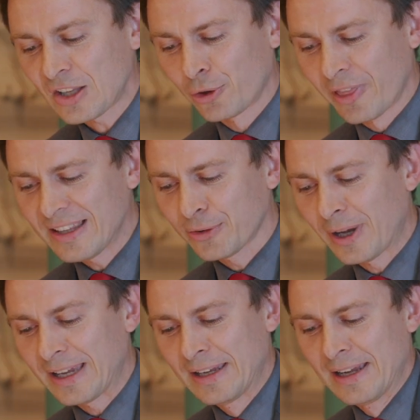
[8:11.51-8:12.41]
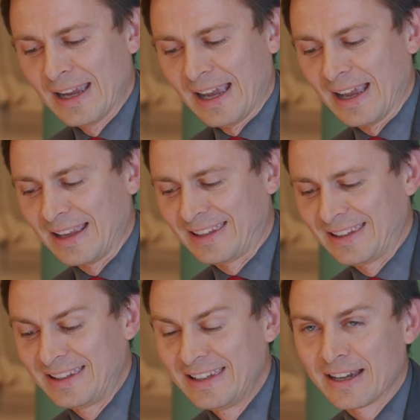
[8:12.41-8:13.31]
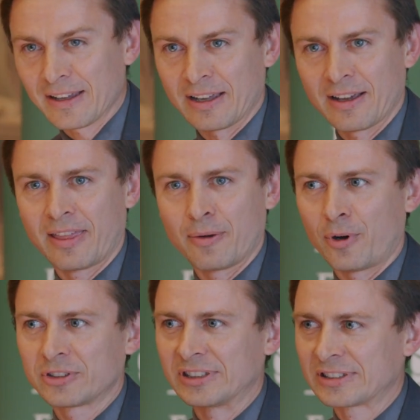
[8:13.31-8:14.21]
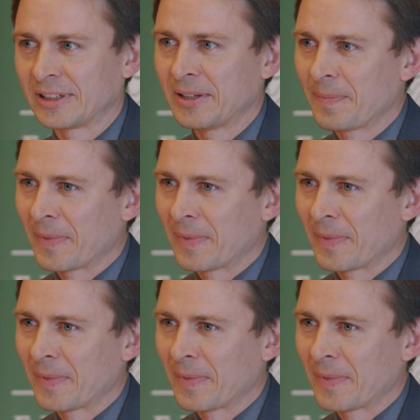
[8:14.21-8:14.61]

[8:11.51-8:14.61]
So that's why here there was this